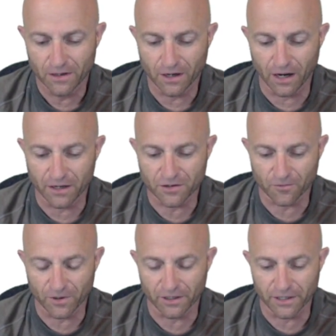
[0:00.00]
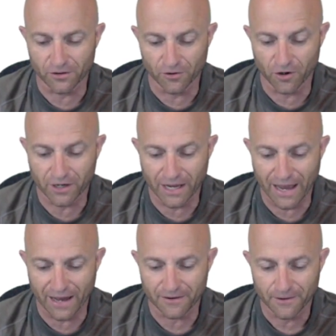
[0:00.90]
to really look
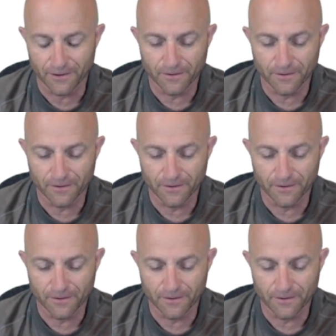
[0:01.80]
at